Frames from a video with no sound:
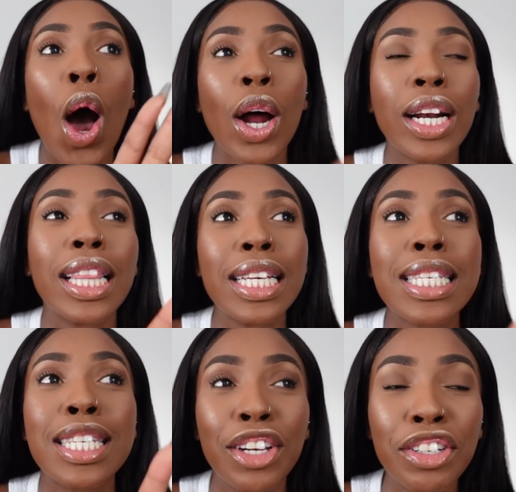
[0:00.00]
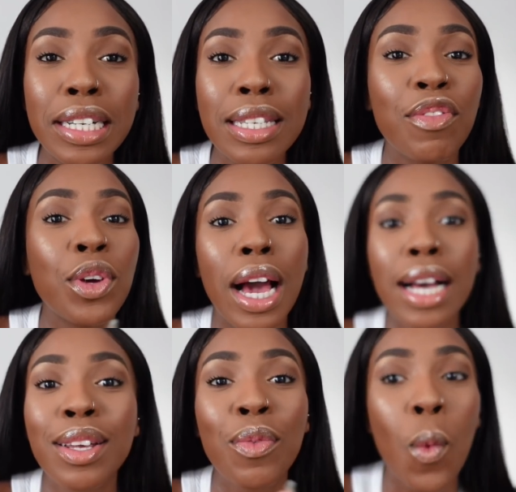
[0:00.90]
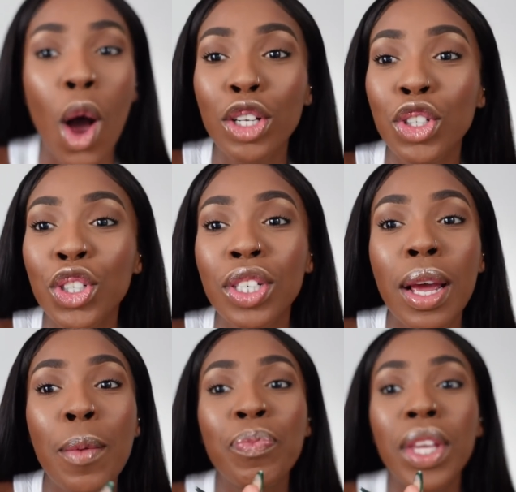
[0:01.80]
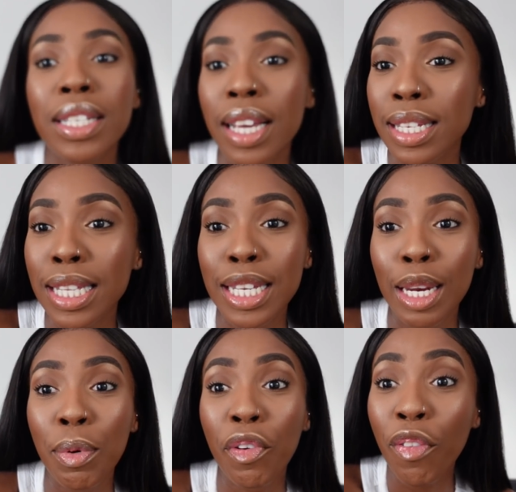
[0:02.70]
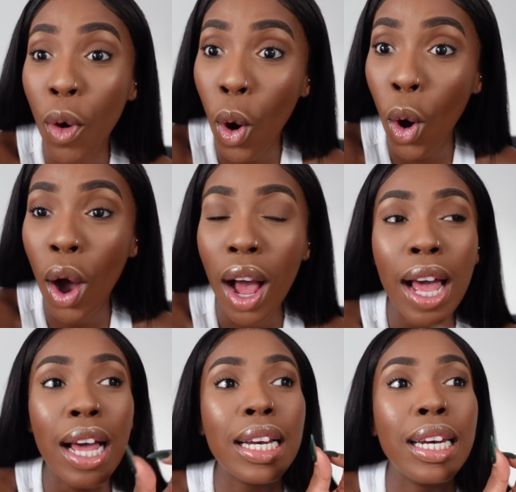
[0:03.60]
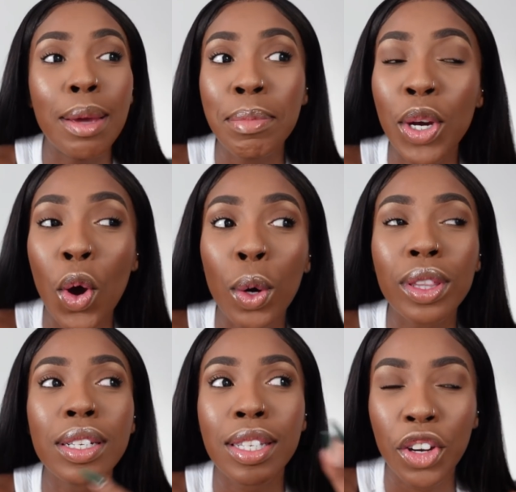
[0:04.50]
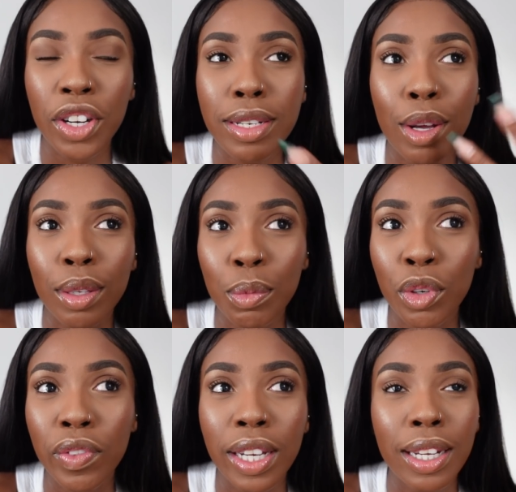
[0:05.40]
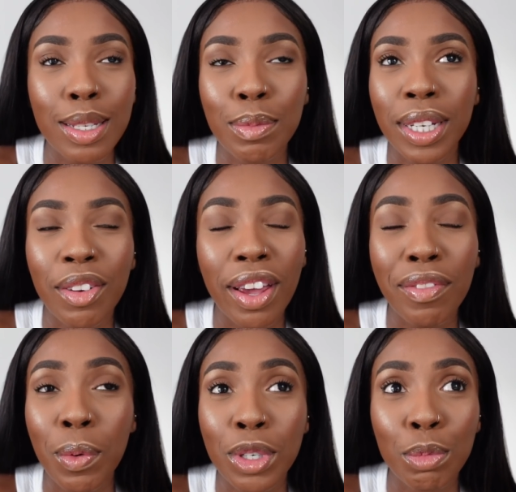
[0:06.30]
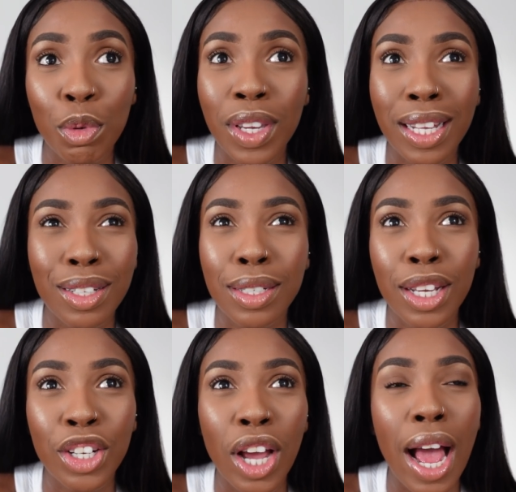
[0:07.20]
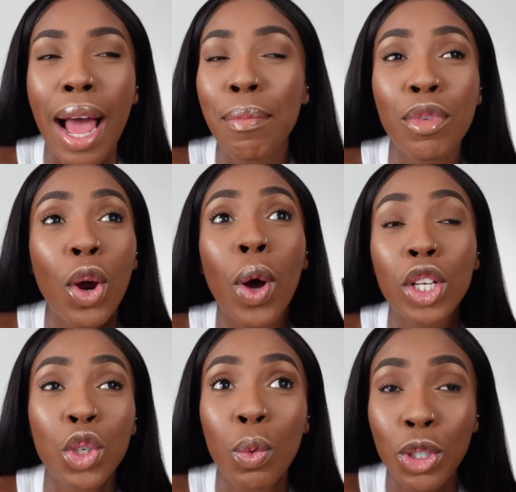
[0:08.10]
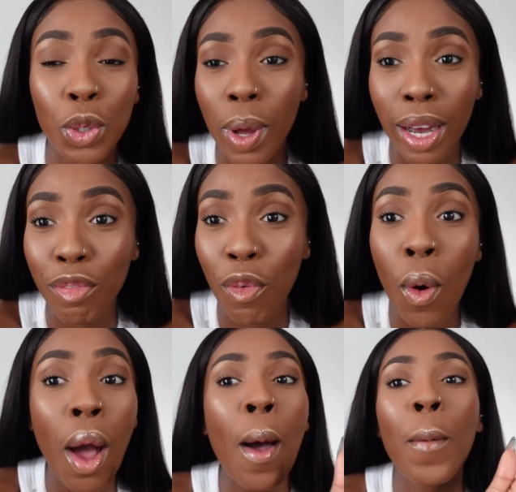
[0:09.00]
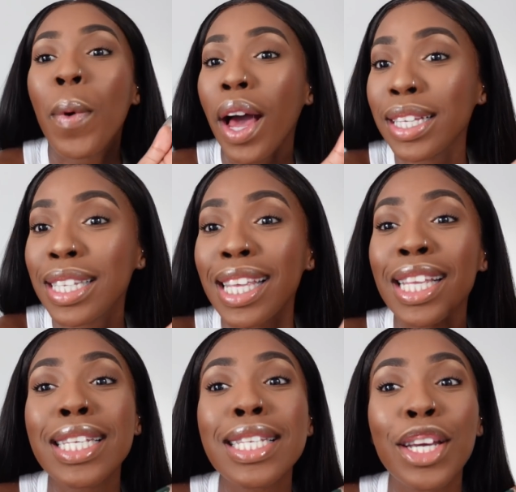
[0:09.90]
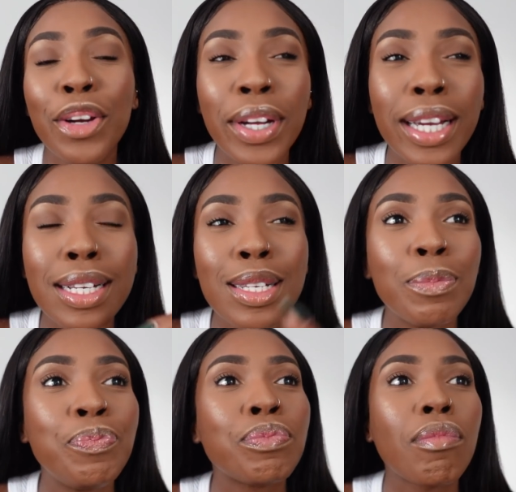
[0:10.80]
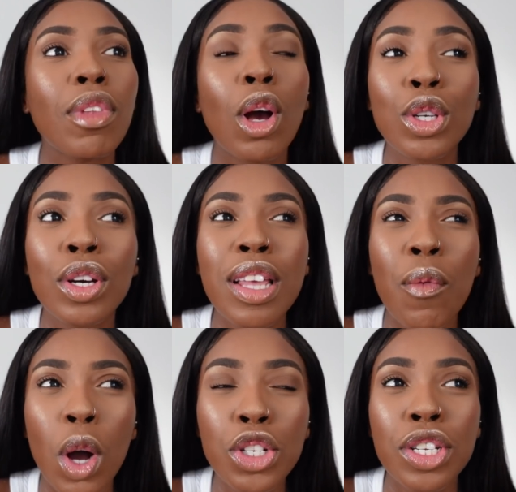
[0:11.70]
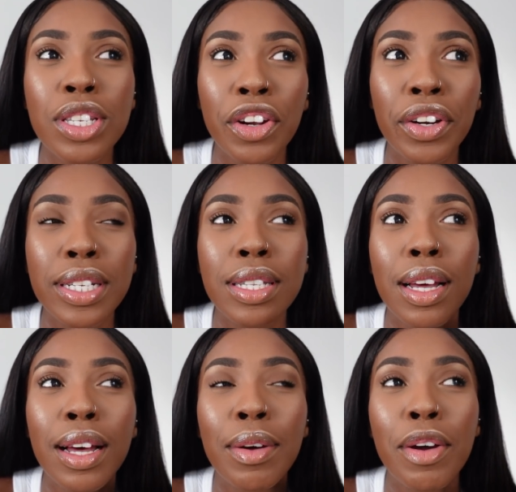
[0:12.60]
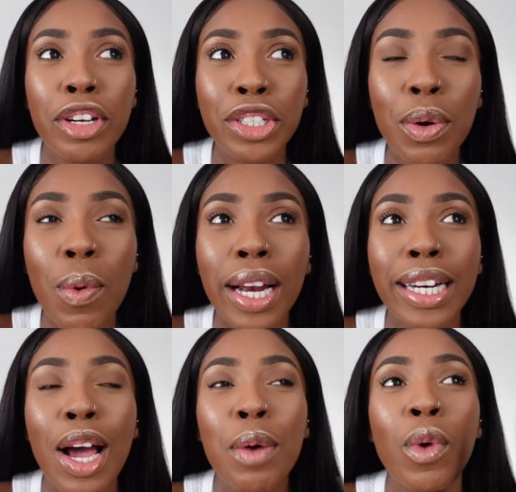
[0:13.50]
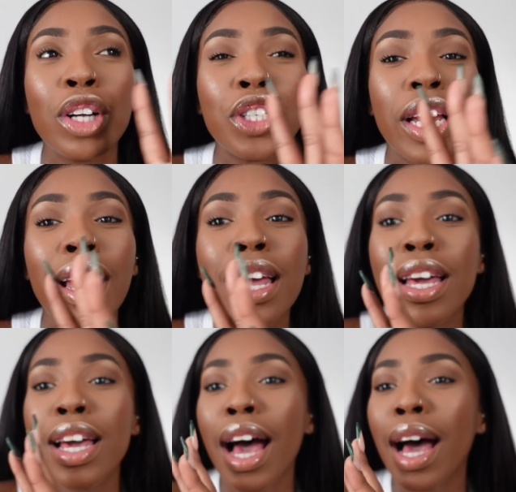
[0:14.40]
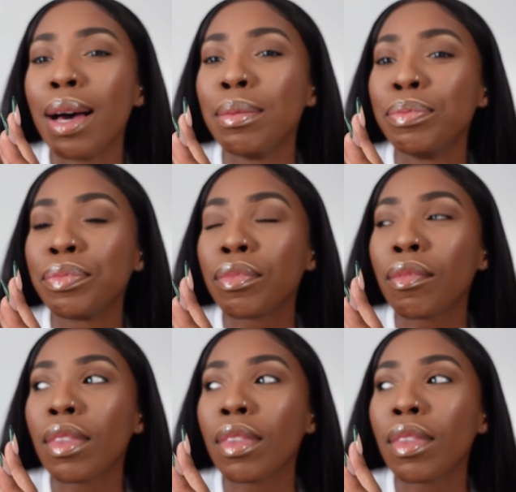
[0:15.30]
on this series. If you guys have watched Sex and the City before, let me know the series, not the movie, because I mean, if you haven't watched the movie at this stage, I'm not quite sure what you're waiting for. But the series, also because I've watched the series, the original one, and now I'm watching And